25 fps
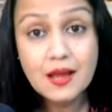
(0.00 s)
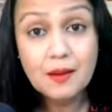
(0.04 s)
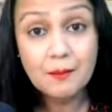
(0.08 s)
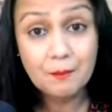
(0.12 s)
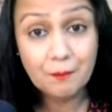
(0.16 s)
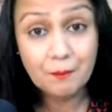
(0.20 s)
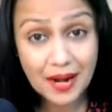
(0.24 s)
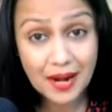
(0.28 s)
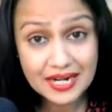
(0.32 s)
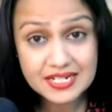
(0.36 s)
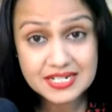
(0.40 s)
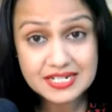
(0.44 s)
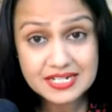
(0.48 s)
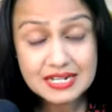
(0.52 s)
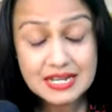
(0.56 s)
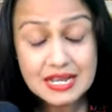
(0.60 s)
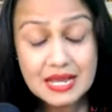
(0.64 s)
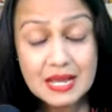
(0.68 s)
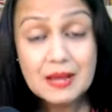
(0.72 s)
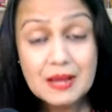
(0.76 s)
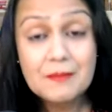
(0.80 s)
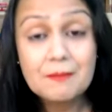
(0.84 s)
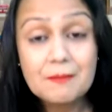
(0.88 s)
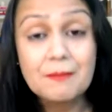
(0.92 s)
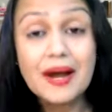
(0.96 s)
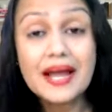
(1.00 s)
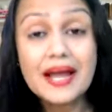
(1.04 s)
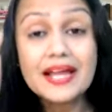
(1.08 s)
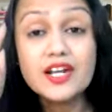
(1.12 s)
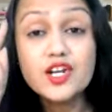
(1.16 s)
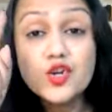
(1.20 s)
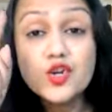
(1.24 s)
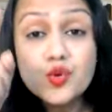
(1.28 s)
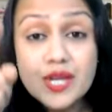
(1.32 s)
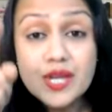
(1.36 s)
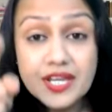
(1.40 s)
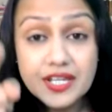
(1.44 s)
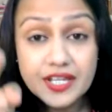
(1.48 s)
but by
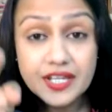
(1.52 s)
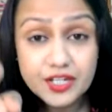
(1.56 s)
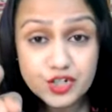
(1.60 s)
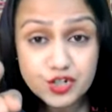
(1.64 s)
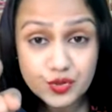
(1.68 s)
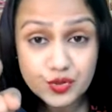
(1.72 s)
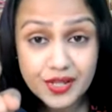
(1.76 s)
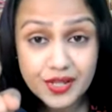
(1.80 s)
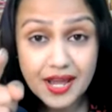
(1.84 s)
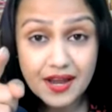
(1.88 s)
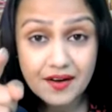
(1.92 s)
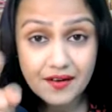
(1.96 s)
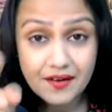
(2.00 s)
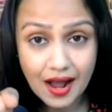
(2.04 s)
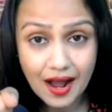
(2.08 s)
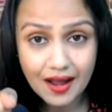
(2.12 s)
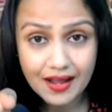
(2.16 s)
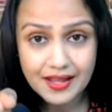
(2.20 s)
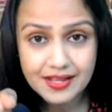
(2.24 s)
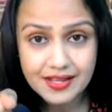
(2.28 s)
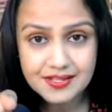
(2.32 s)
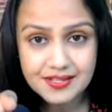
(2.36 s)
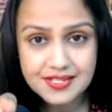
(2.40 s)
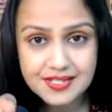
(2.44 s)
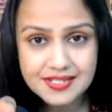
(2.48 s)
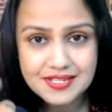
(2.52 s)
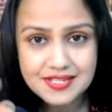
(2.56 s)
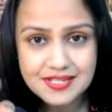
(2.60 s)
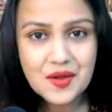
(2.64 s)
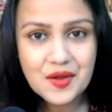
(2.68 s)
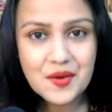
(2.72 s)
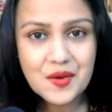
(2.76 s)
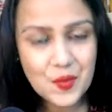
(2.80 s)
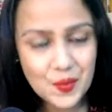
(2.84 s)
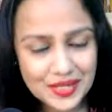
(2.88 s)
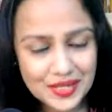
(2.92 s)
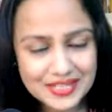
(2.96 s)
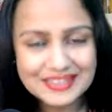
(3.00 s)
looking into their eyes
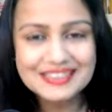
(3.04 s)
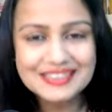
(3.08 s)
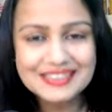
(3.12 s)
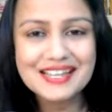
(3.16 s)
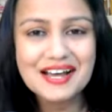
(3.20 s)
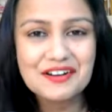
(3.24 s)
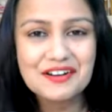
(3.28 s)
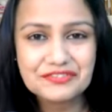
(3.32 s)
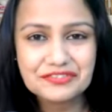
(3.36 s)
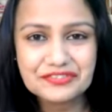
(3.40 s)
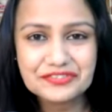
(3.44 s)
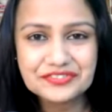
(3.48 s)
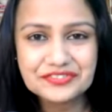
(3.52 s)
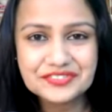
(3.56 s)
with love.